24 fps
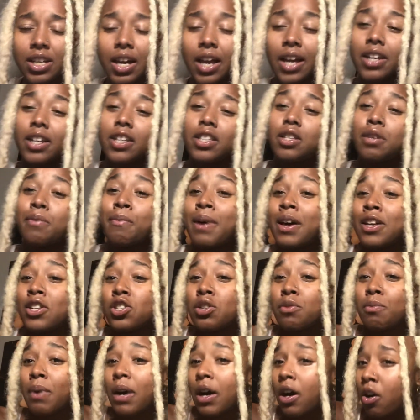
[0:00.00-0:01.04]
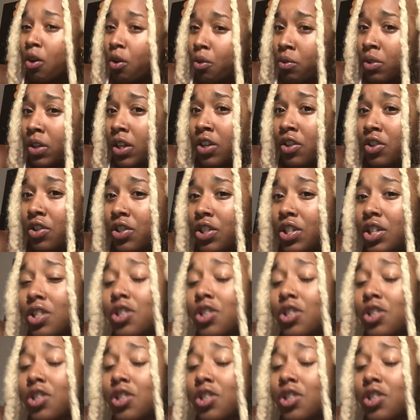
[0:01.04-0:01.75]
I need to master my own energy,